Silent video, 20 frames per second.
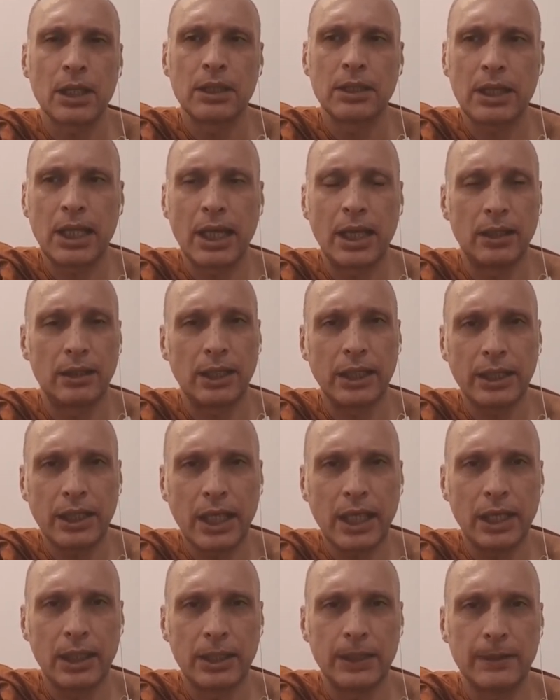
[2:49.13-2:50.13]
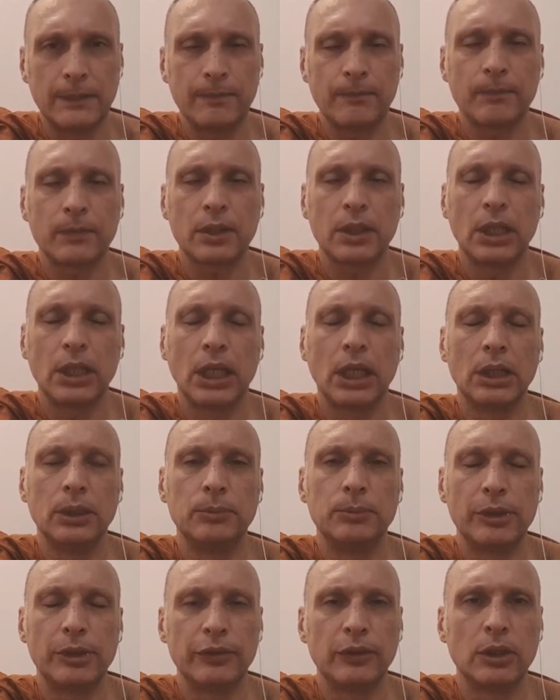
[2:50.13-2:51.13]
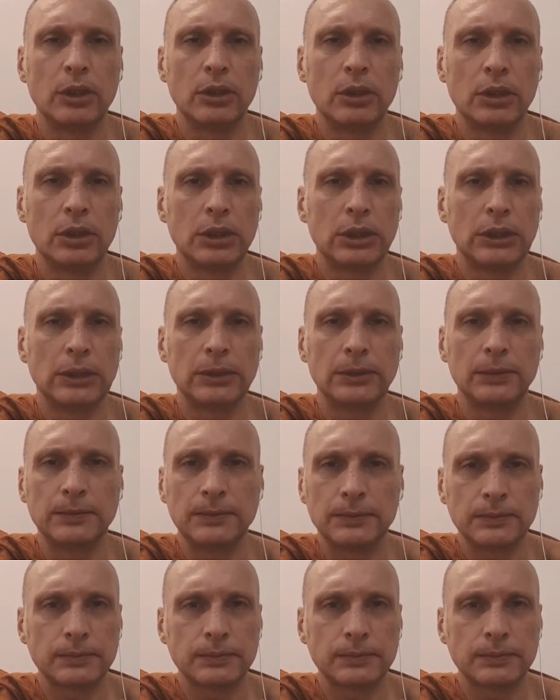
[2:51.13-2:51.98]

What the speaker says: Now, again, you know, before